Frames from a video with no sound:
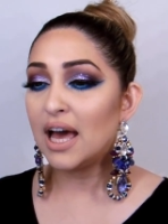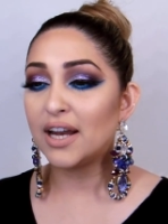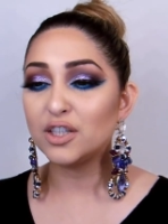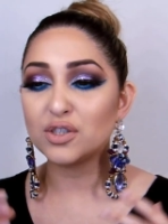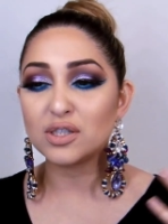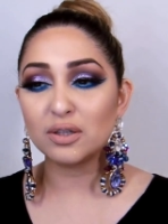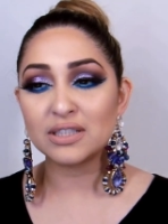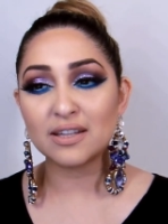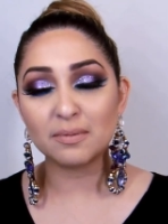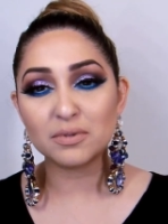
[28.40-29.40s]
and I just
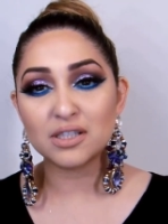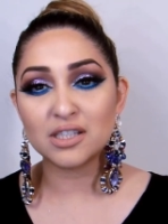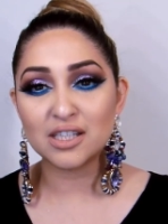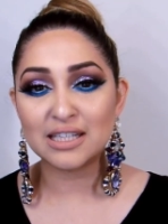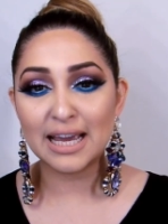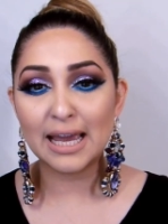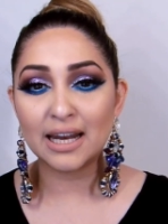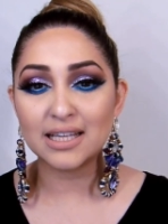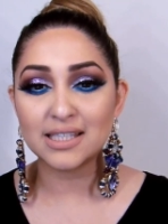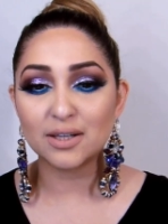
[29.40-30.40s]
looked at them today
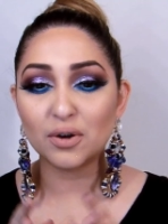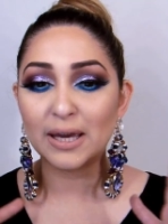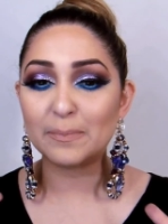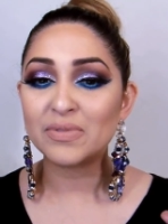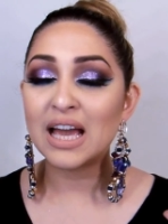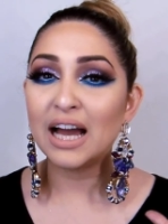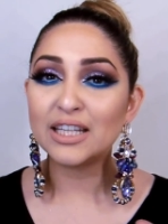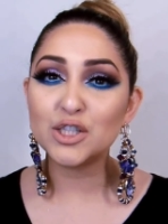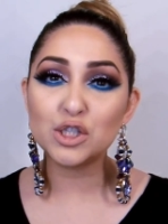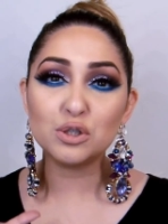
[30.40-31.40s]
and I said, okay, I
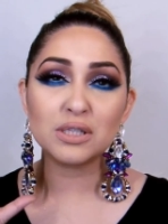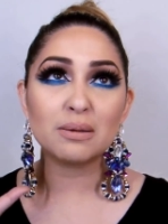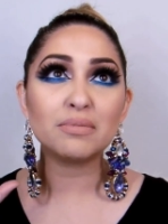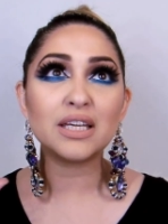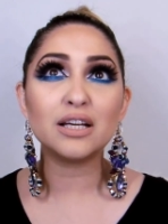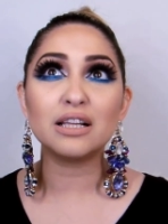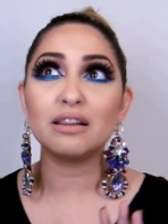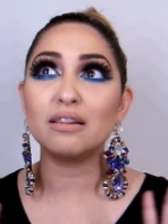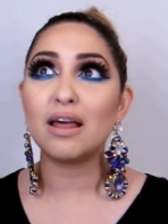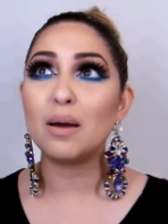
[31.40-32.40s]
need to do something
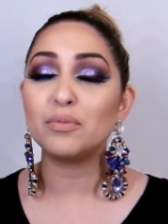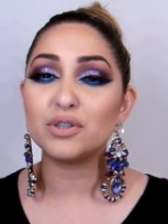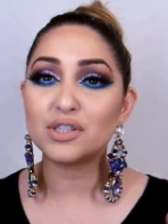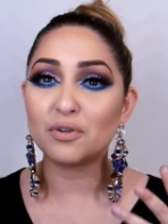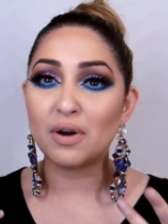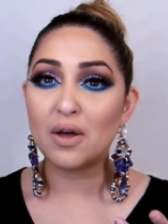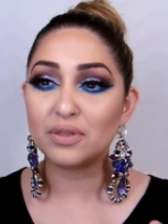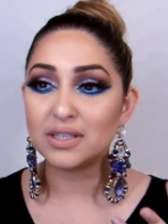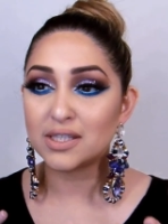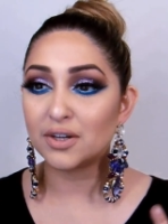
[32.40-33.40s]
glamorous
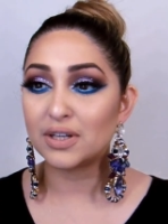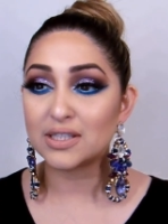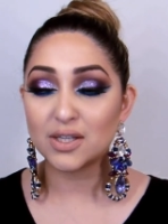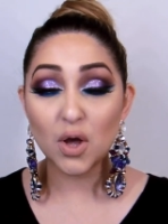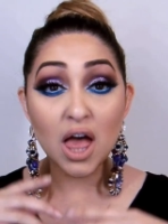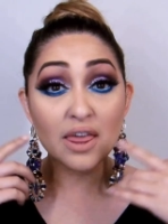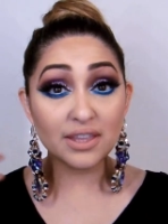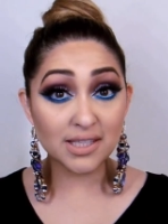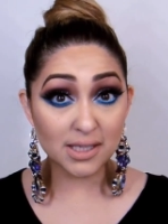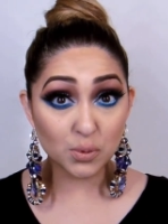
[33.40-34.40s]
around these earrings. So
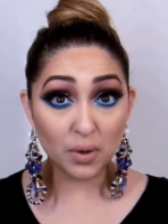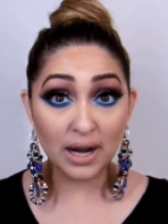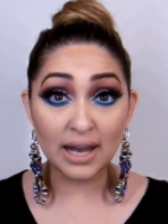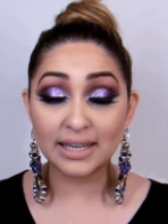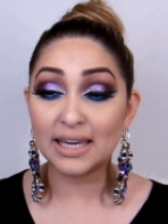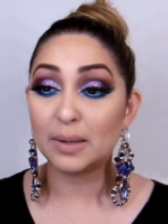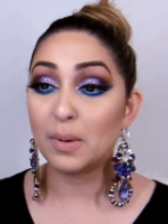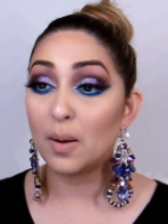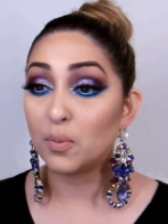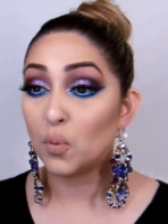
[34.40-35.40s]
this is what I came
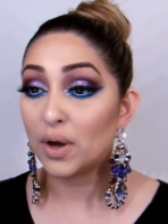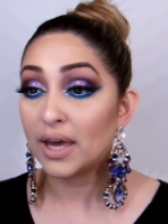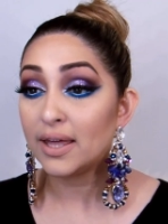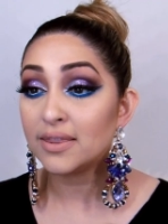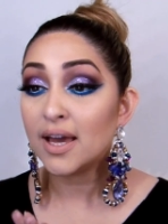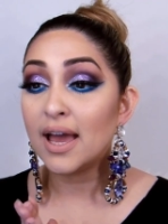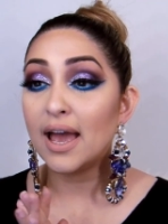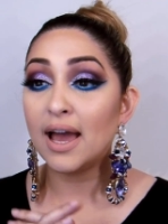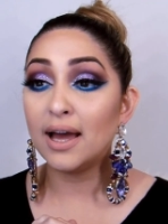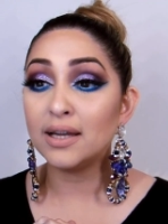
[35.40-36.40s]
up with,
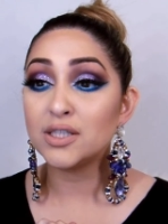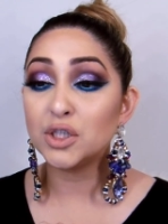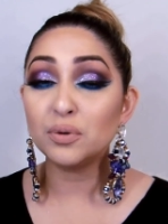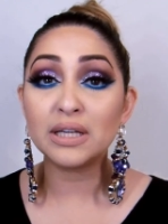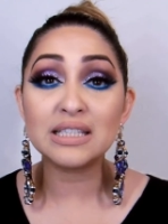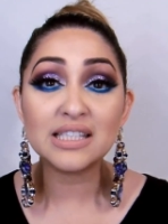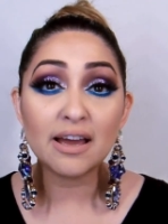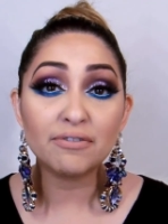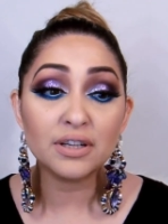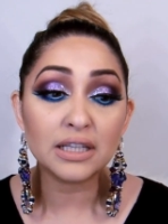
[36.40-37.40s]
and you can
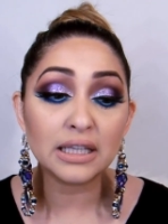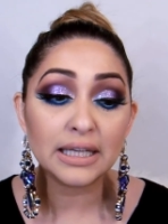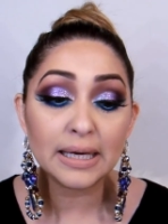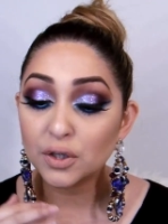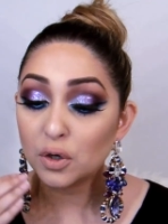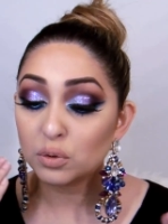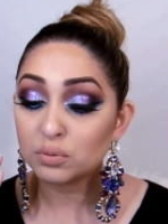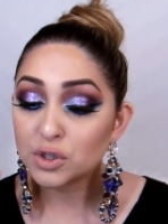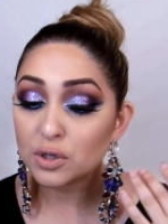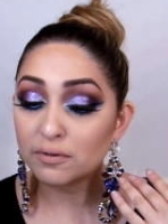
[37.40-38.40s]
definitely, you
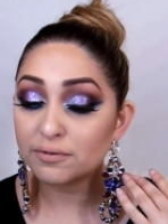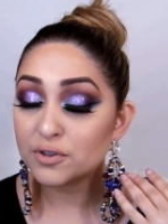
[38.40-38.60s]
know, sort of